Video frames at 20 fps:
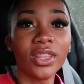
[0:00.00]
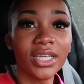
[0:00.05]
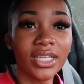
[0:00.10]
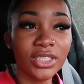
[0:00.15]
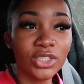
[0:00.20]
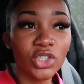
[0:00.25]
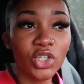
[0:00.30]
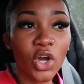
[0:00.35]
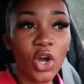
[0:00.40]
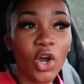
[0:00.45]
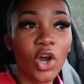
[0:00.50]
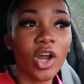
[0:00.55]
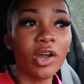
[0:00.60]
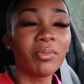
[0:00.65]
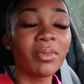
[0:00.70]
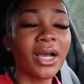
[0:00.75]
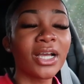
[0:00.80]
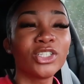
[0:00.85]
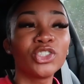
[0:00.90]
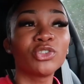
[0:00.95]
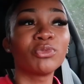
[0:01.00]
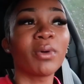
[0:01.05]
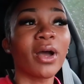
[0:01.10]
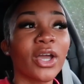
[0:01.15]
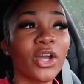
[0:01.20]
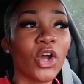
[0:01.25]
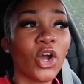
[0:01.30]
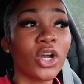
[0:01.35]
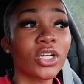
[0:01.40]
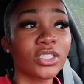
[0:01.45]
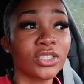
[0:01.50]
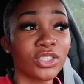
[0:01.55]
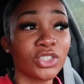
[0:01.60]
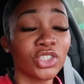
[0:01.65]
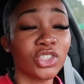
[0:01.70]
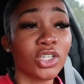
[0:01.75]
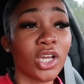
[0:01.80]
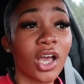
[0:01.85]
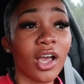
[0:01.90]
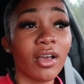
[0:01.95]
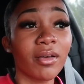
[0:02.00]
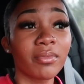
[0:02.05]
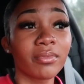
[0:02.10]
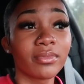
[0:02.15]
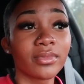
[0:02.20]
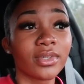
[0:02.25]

this car. Mind you, my car's in the shop.